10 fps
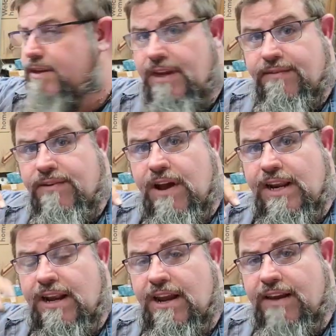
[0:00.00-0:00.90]
If
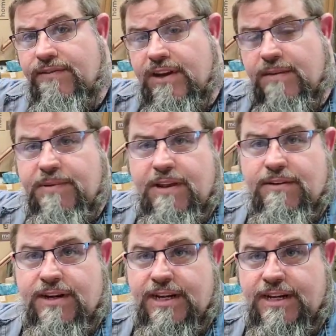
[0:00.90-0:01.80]
not, I'll have to
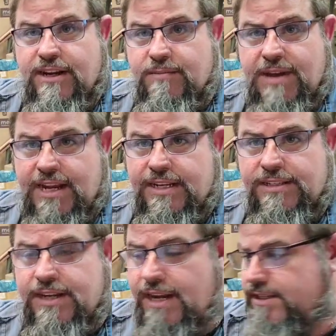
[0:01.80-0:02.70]
upload it and then go back
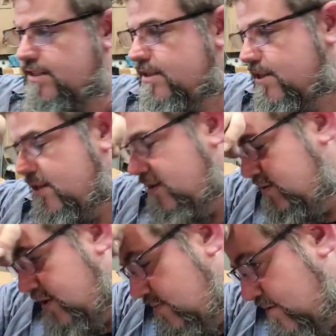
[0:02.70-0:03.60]
and change it to do
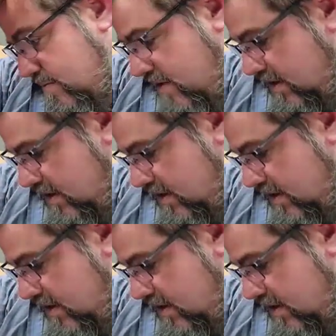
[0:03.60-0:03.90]
something.